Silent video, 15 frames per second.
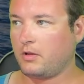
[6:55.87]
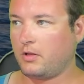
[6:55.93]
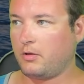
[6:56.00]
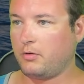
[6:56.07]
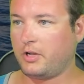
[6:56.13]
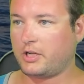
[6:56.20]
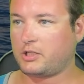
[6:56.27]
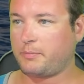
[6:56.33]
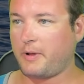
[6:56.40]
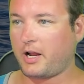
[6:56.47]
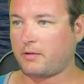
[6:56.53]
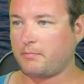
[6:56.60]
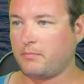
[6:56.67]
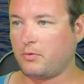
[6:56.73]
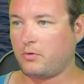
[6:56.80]
You would
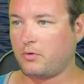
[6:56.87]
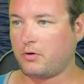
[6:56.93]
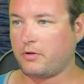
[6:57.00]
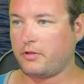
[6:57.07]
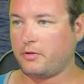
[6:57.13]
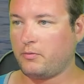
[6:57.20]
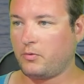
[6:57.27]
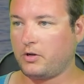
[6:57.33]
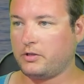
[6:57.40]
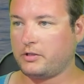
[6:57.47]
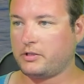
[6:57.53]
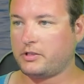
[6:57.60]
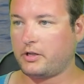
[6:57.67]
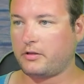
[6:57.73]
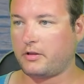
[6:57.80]
expect more than one
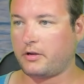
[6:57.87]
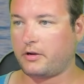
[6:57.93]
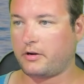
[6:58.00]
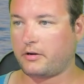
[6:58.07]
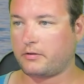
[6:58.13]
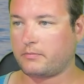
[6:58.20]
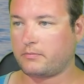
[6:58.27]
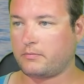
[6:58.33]
sit there.